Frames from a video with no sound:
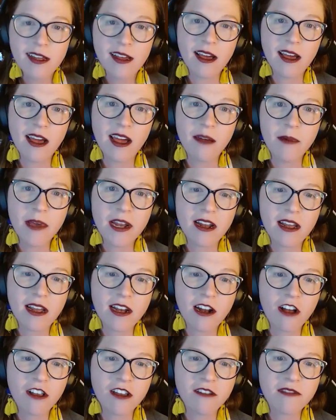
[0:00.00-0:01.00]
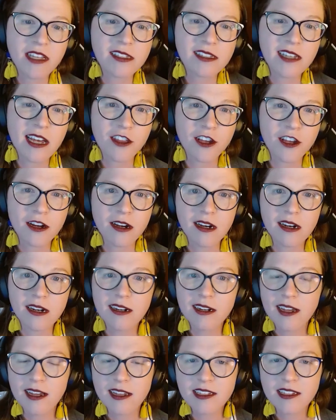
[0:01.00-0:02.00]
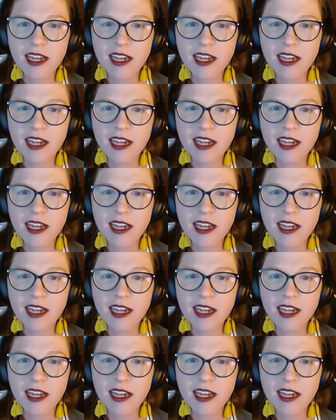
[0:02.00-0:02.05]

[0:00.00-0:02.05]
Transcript: and all of these other